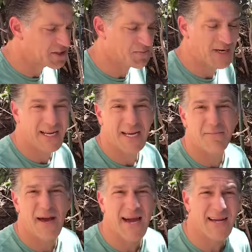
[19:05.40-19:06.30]
just bringing it
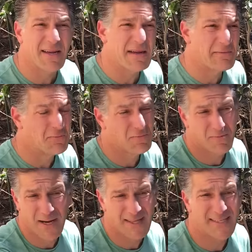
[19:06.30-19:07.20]
back
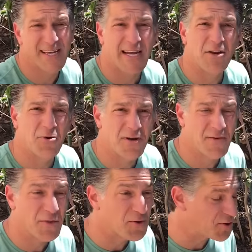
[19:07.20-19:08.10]
by the second or
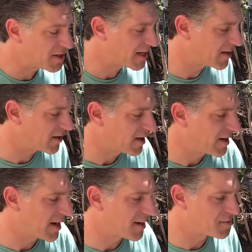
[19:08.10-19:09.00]
even third year
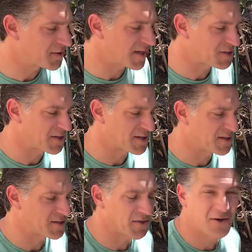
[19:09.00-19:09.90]
um, to make sure that the
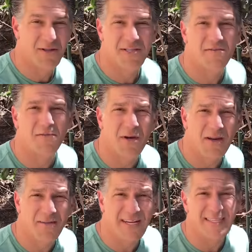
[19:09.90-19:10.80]
soil is free
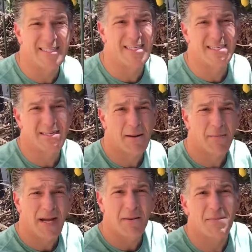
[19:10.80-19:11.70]
of any diseases that
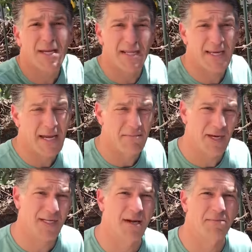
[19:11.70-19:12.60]
might immediately get
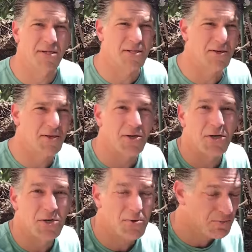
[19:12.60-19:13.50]
picked up into your
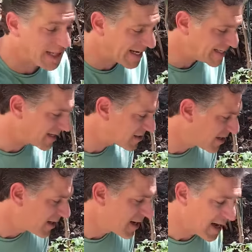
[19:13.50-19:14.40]
new plantings.
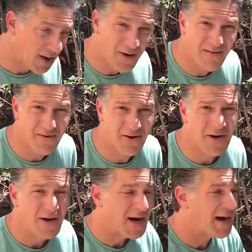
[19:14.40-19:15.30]
However,
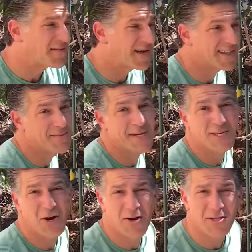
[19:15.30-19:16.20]
I've got
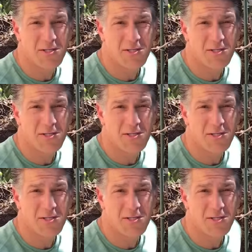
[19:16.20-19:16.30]
limited garden